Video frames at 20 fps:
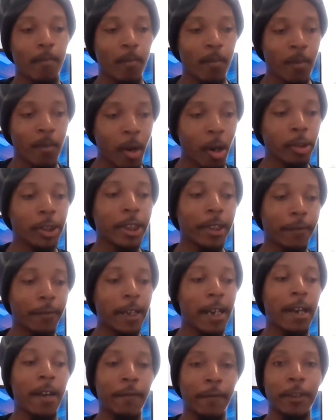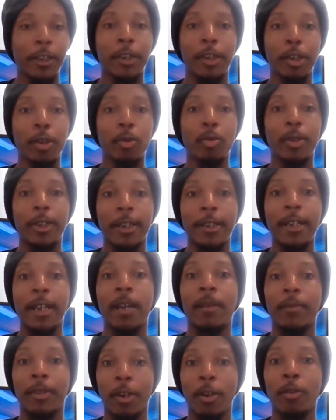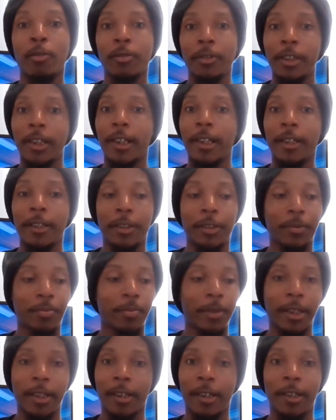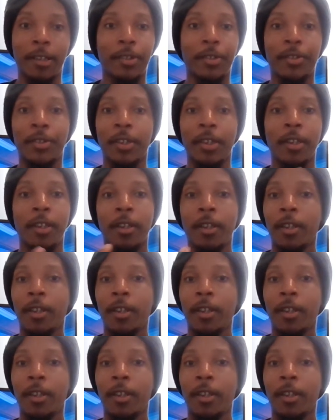Most of it having to do with the damn tone change because,